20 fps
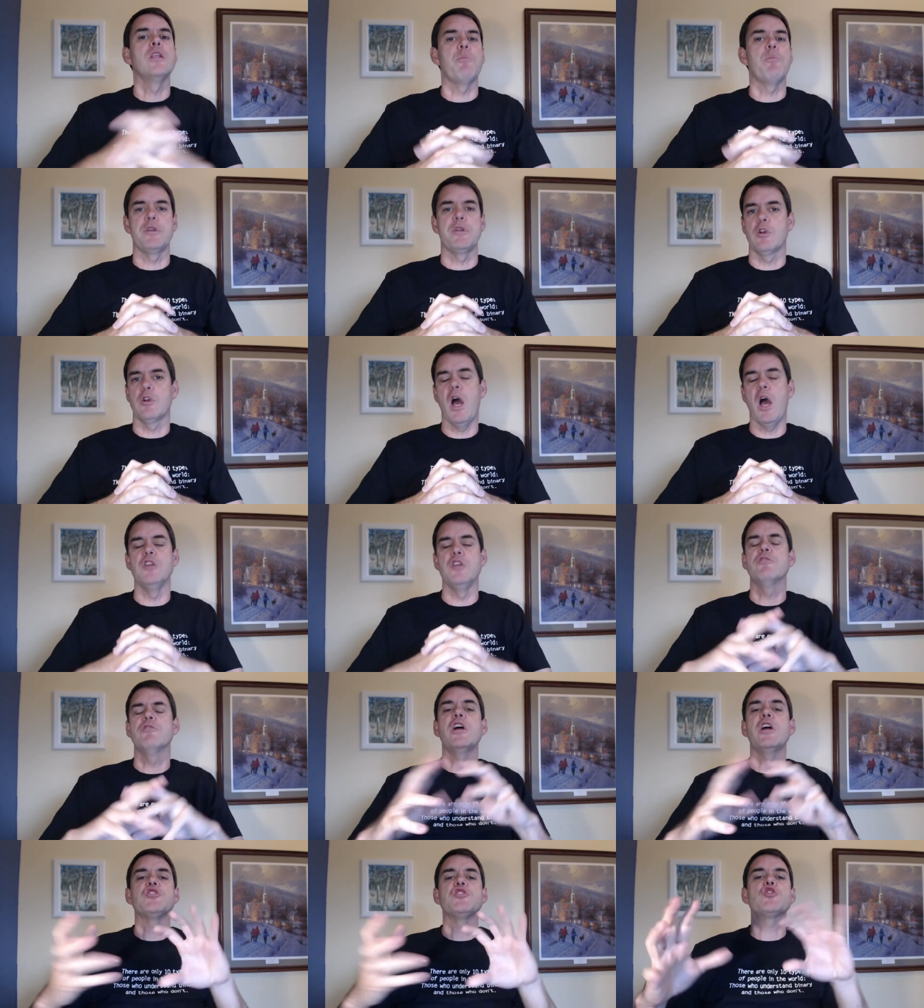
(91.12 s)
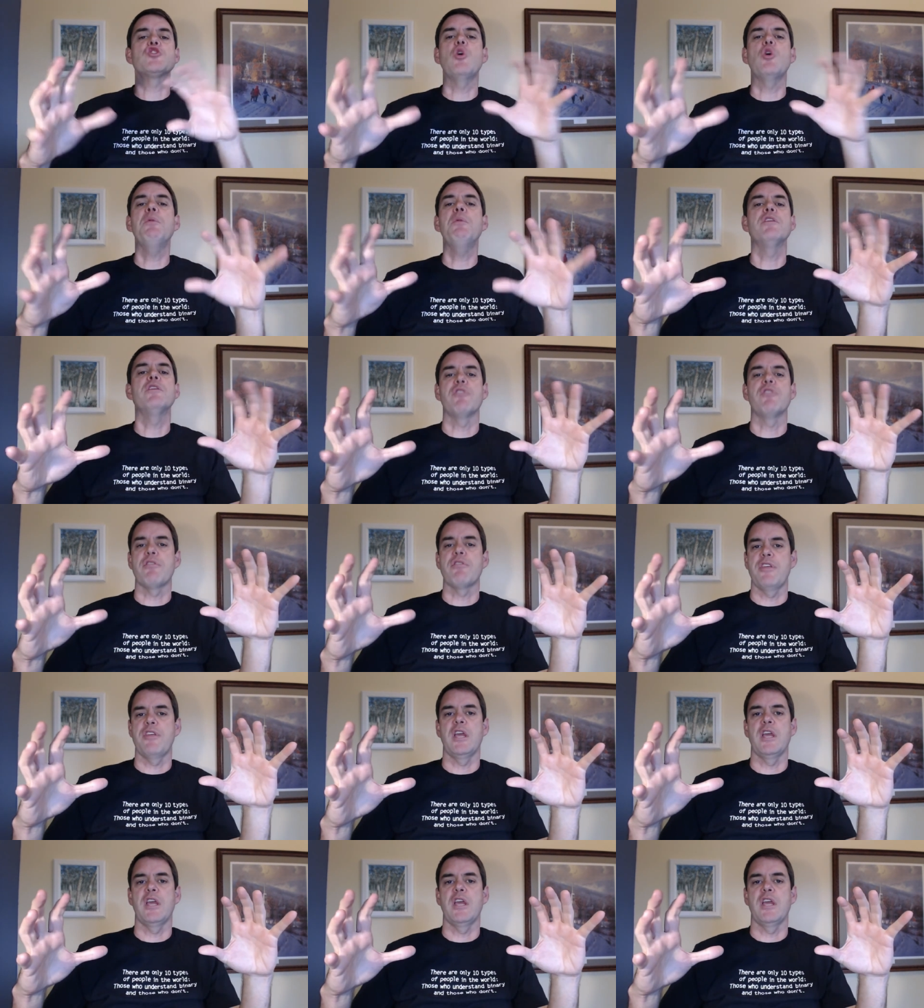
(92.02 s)
in your mind. You've got so many
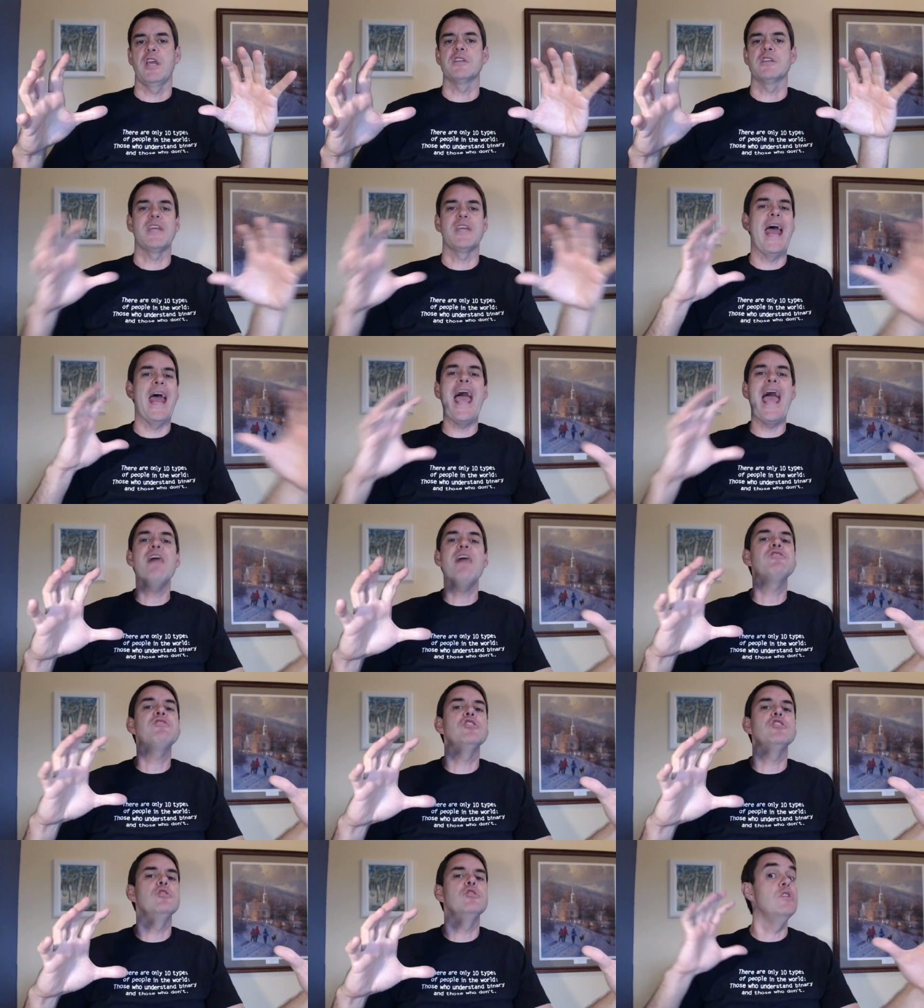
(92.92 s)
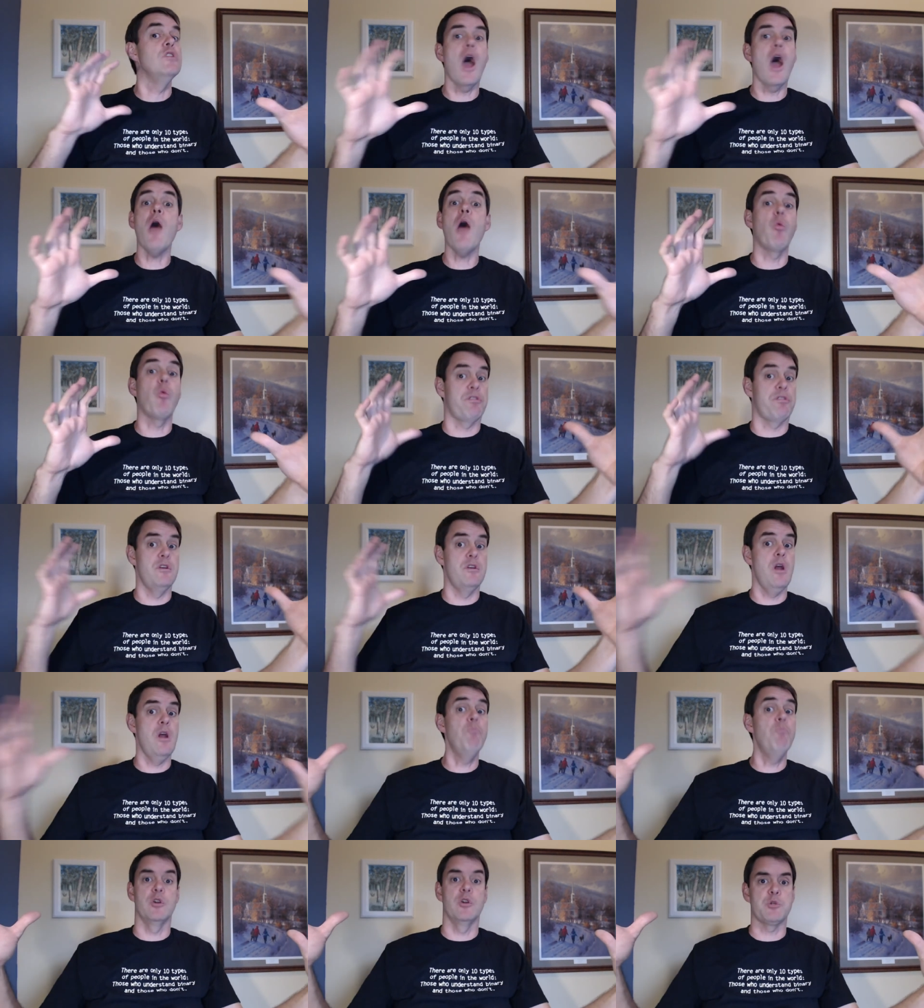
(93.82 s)
different things that have to do not with
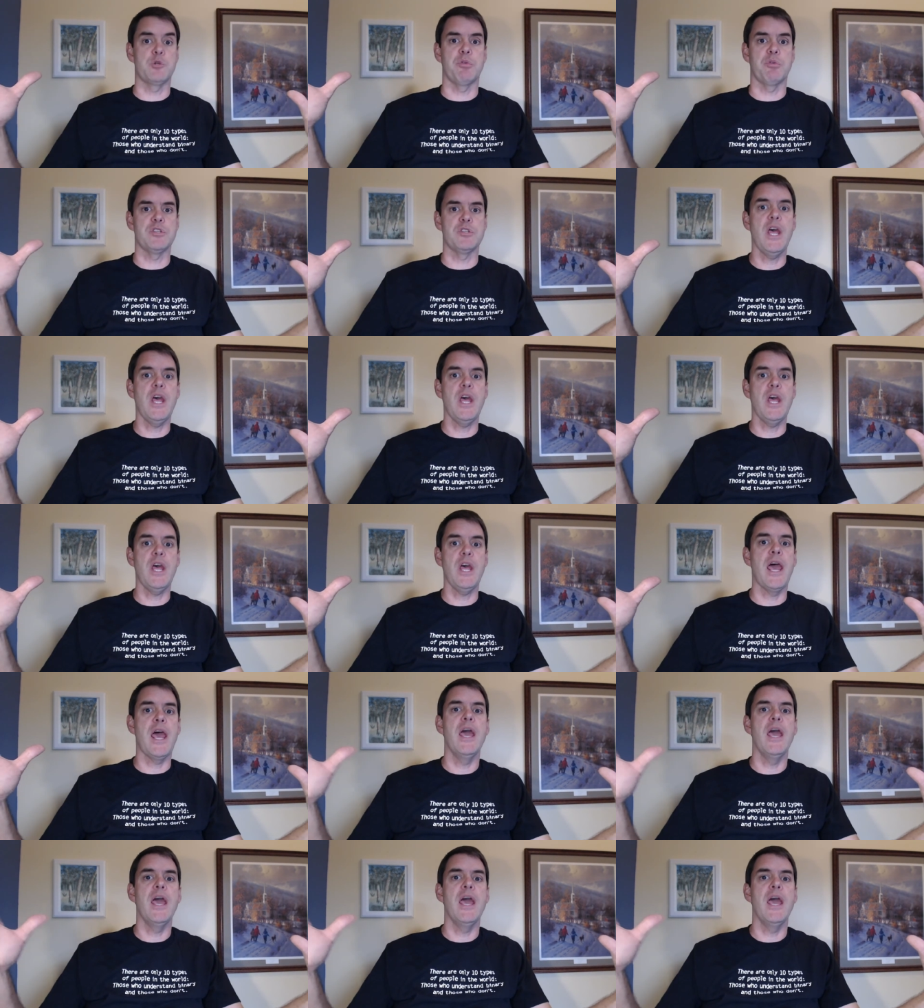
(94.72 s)
numbers per se,